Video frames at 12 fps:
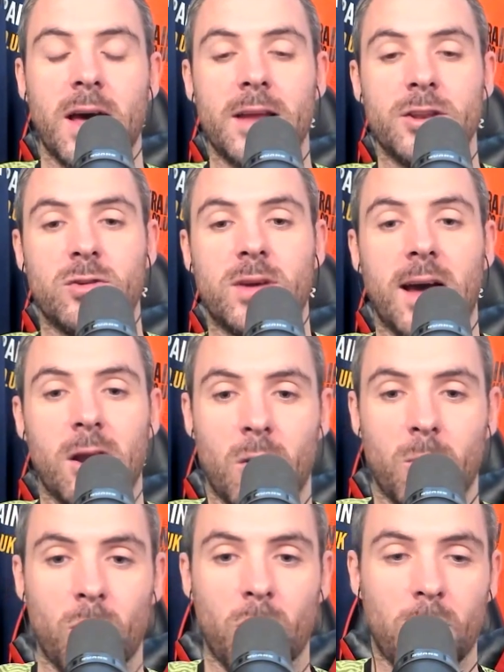and you get a lot
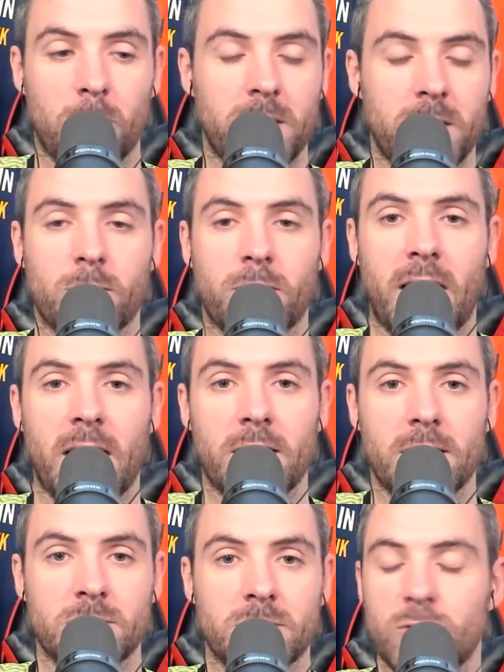more people that
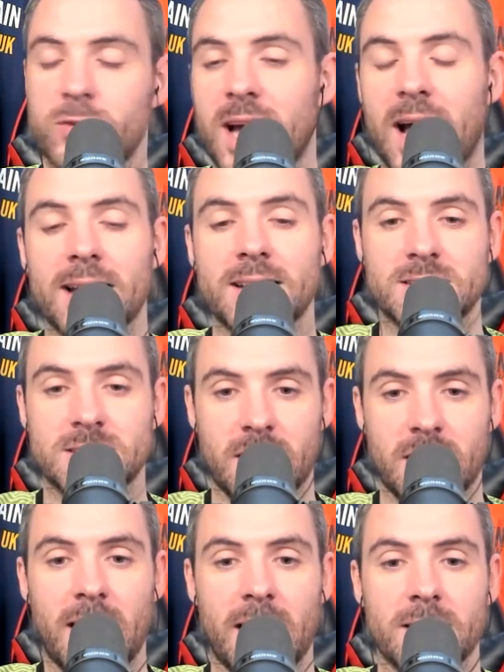are new dads
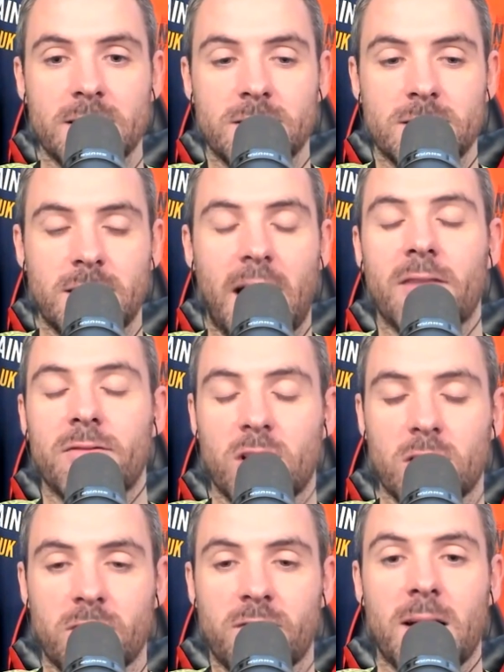and that have
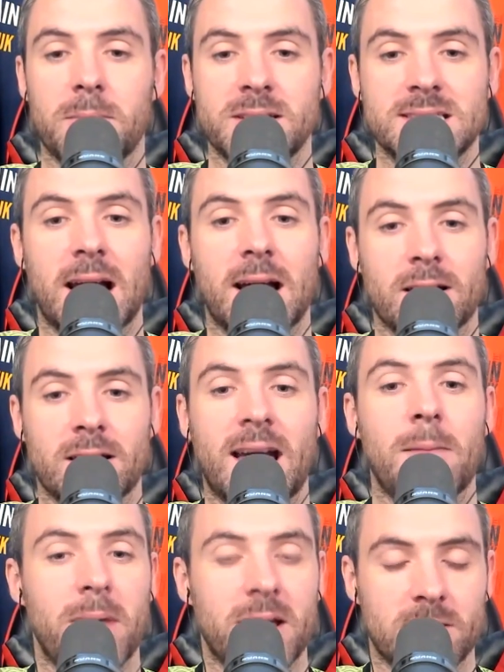younger families that
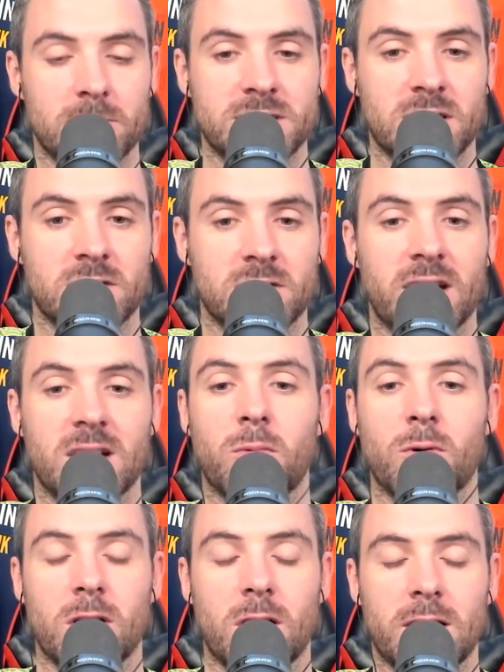can make themselves
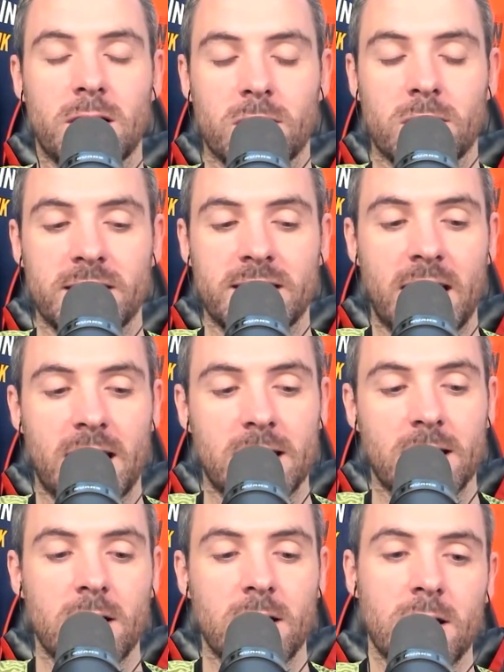available early on in the day.
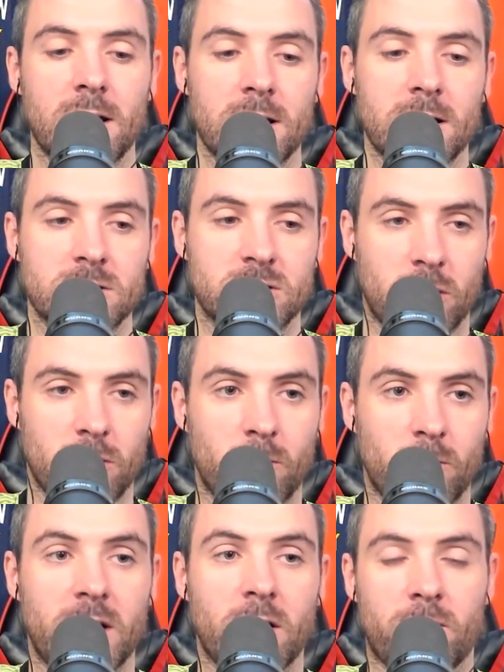So
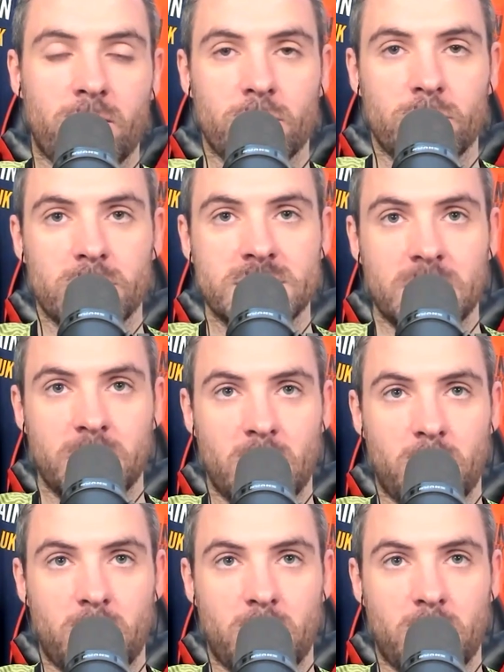we go through a similar